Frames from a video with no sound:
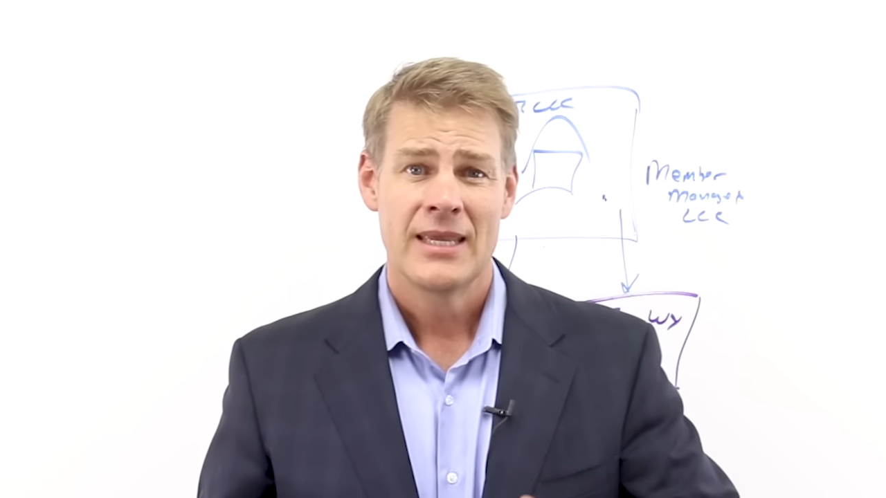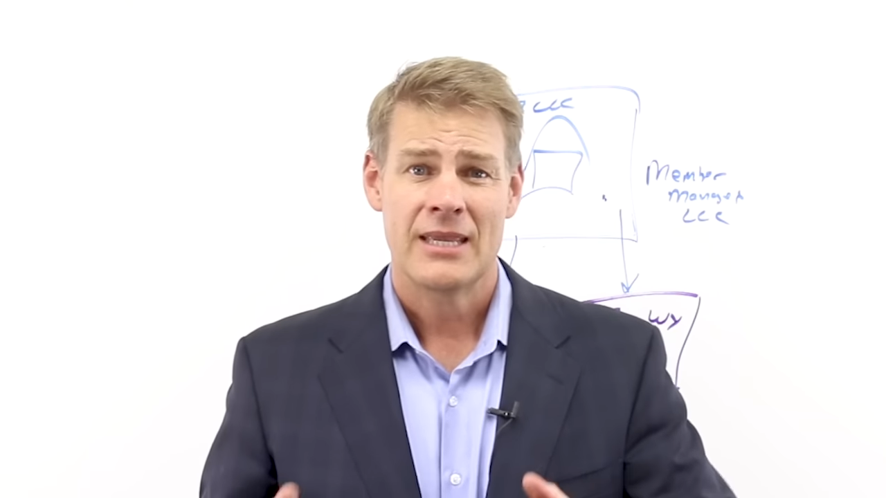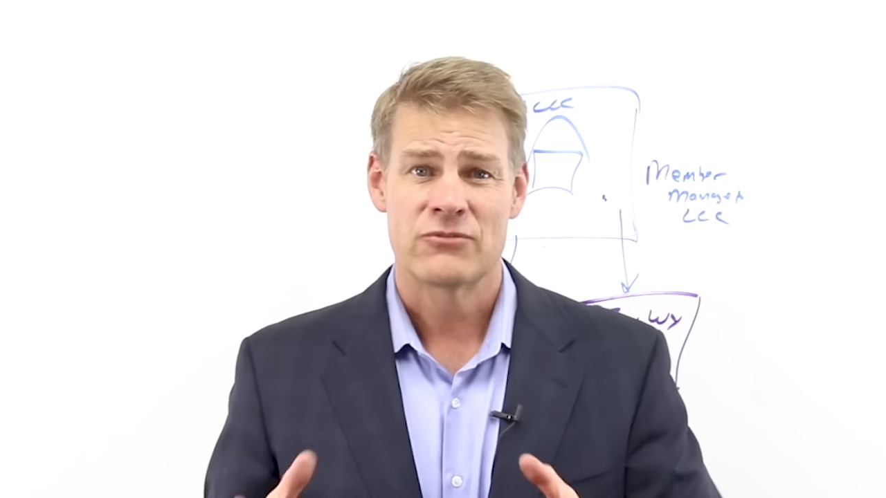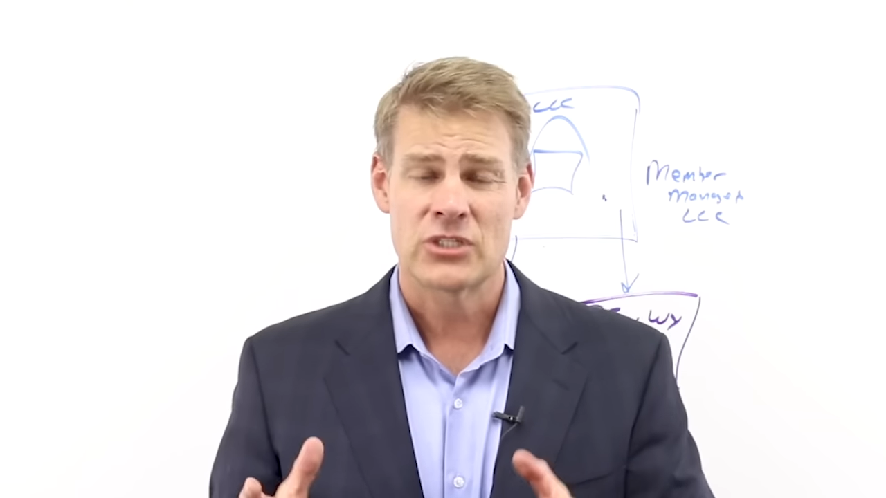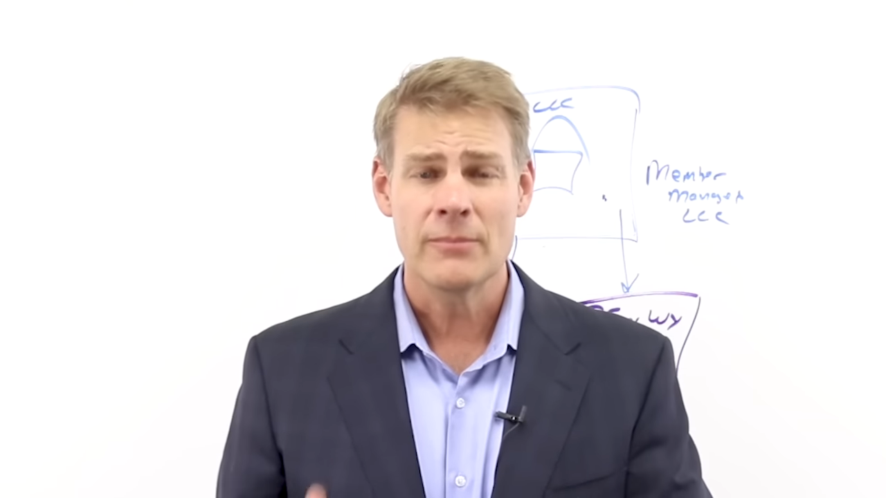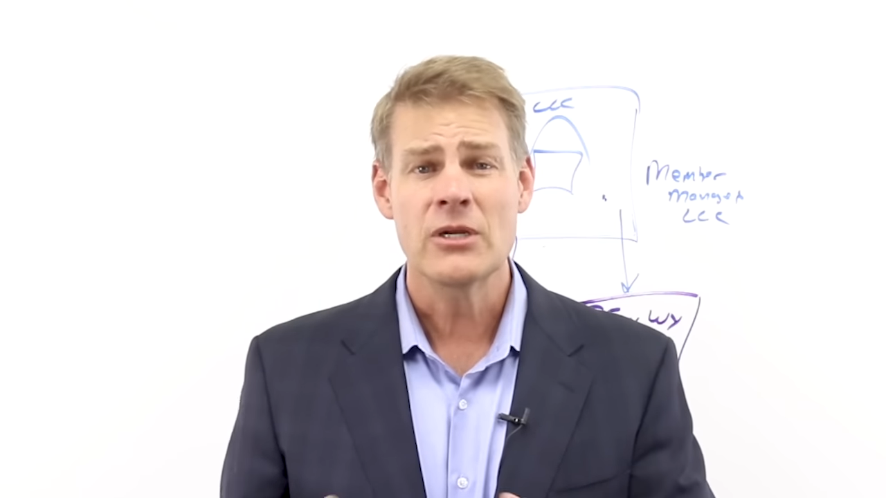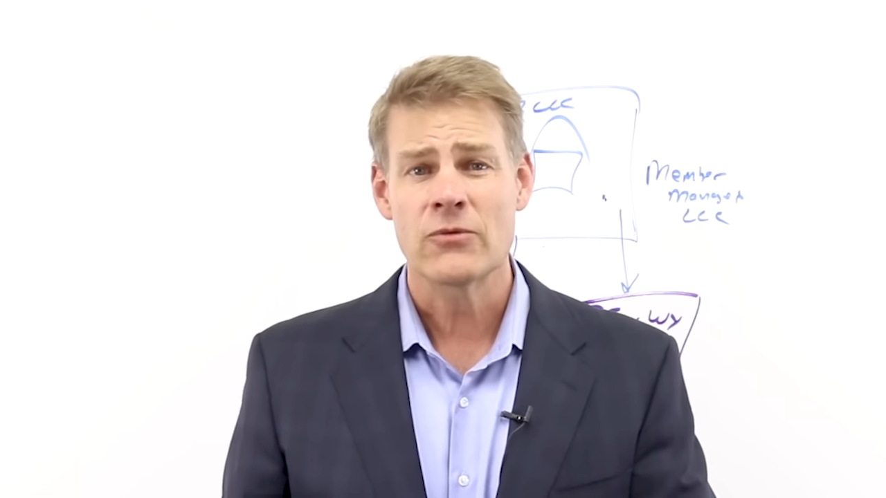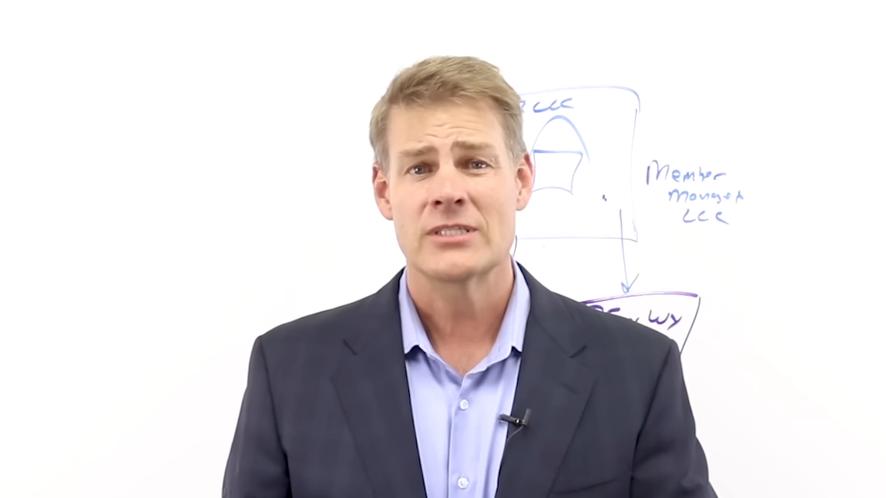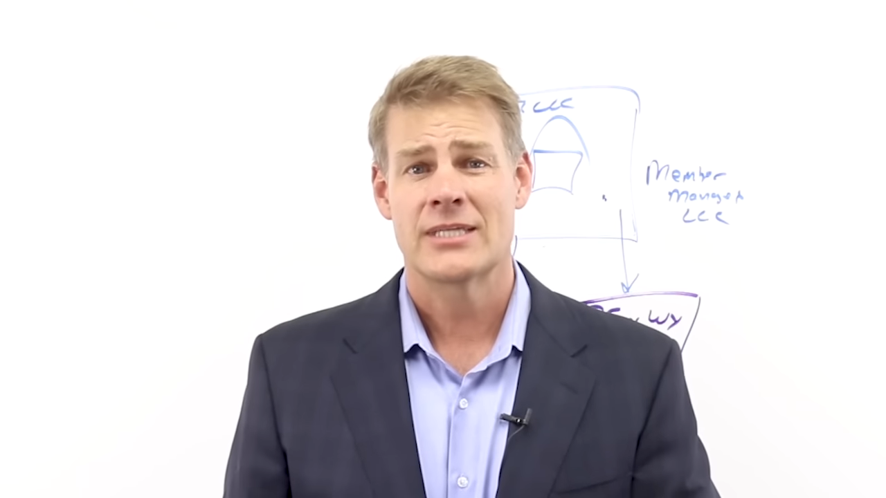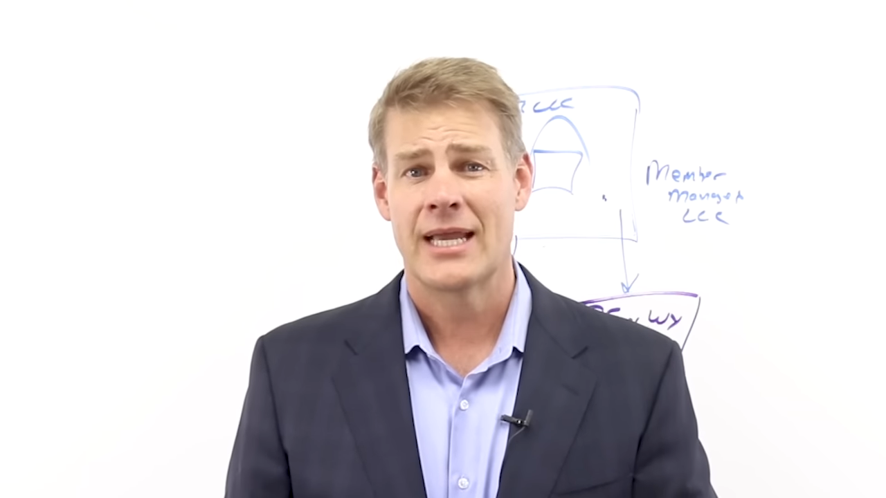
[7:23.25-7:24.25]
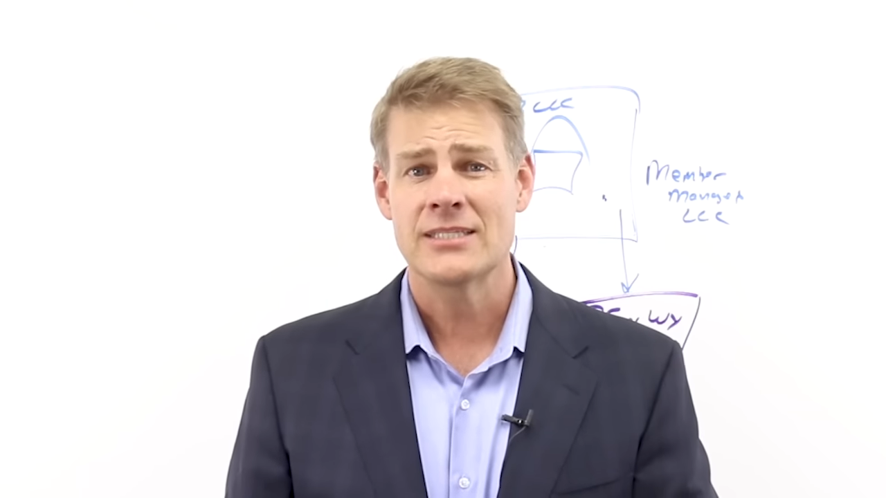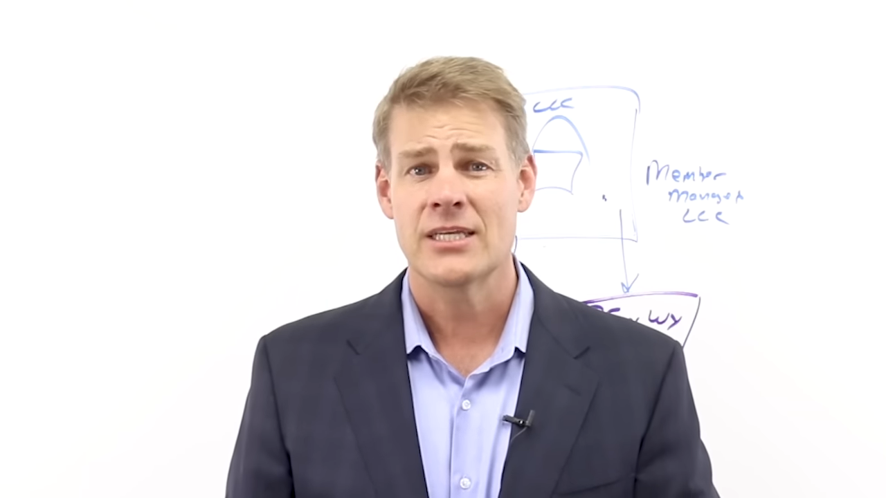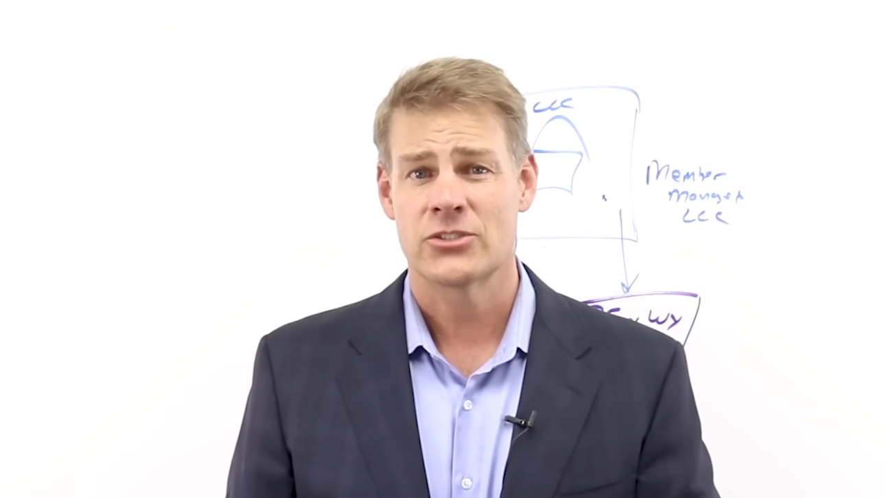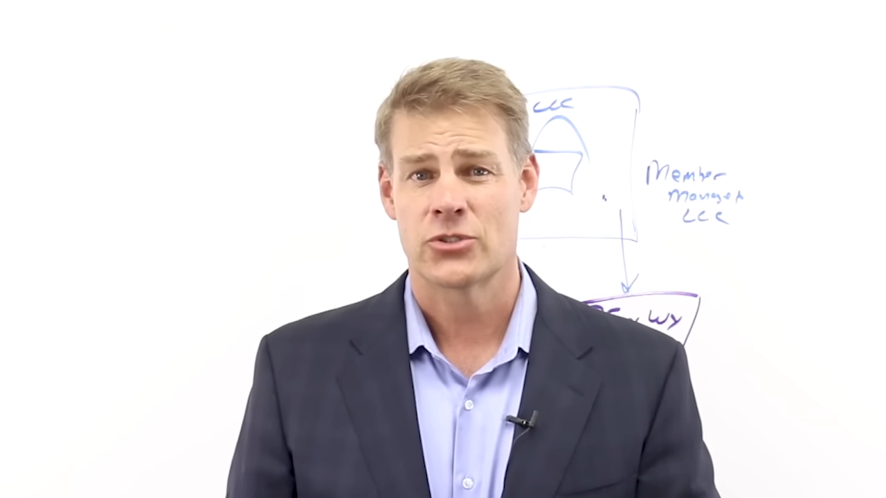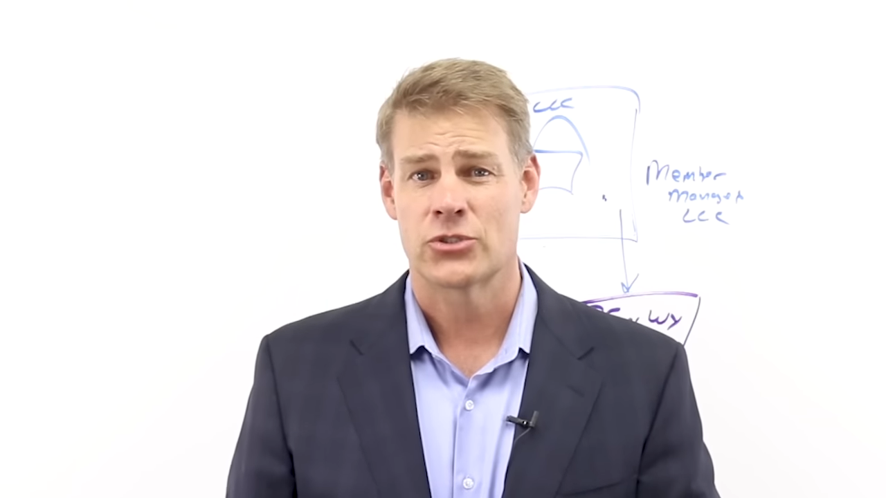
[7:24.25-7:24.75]
If somebody runs an
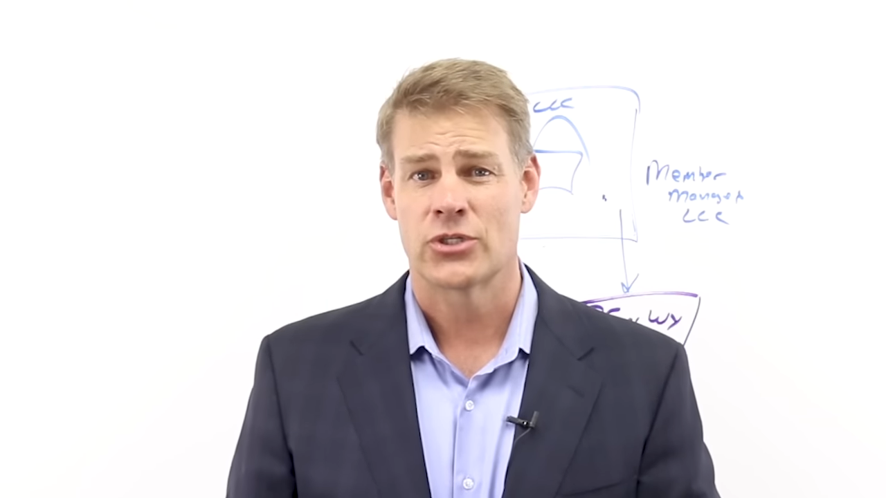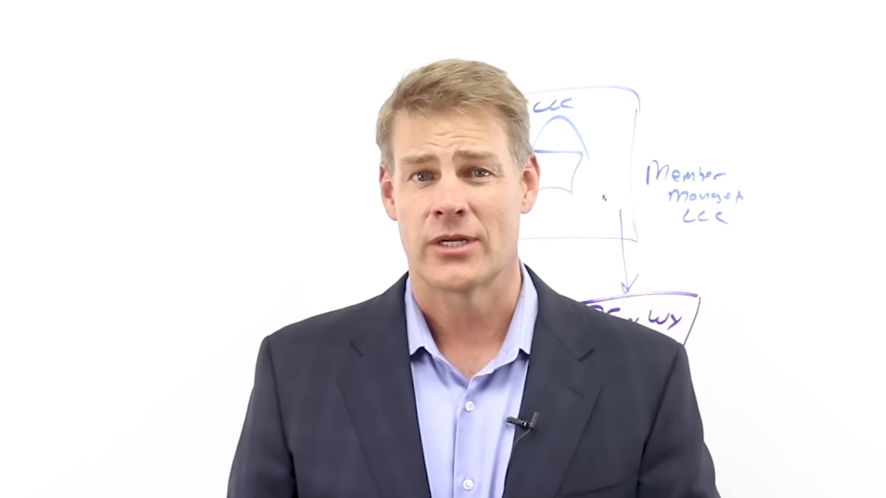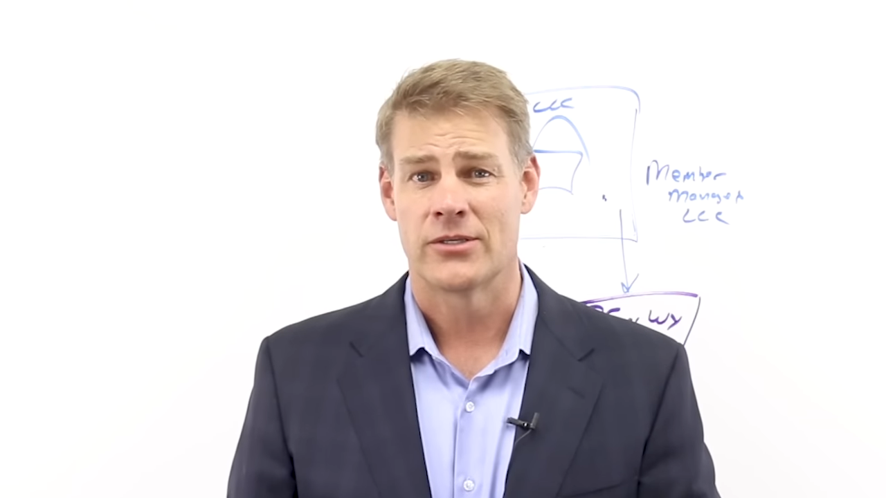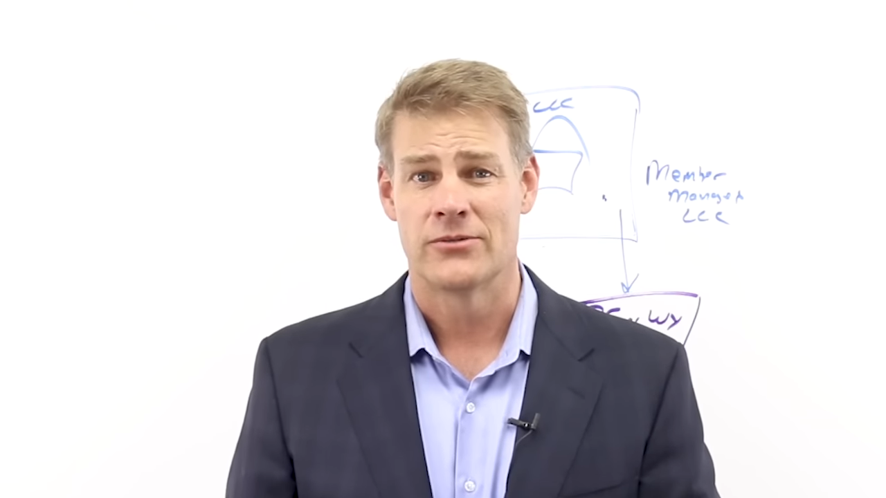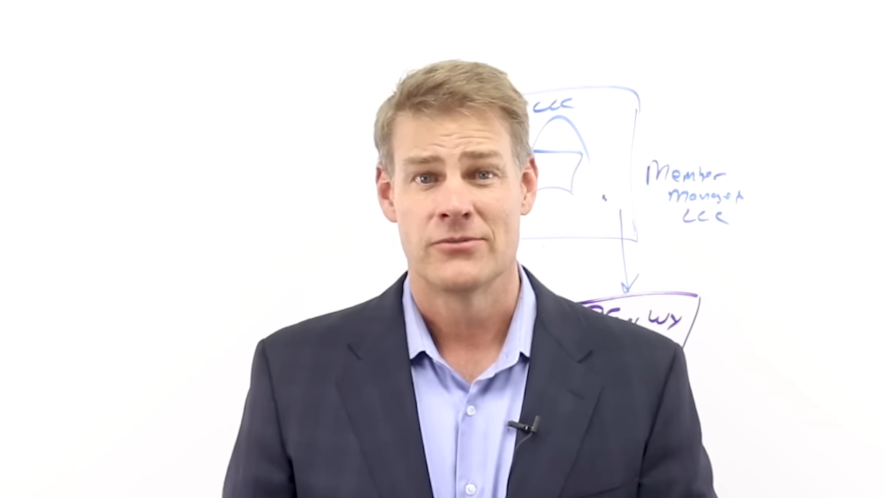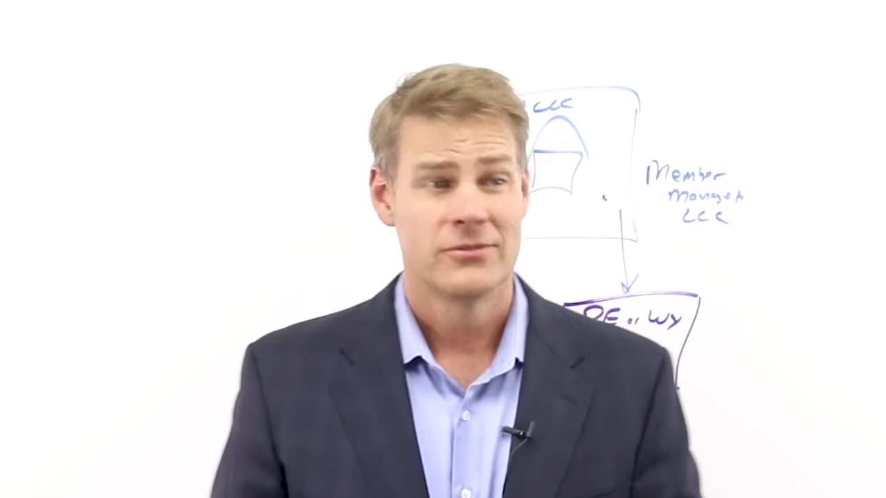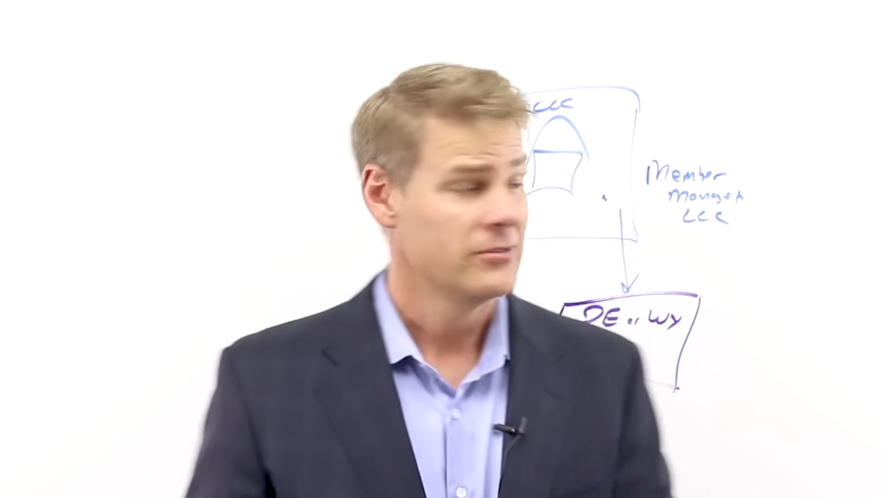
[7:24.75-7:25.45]
asset search on you,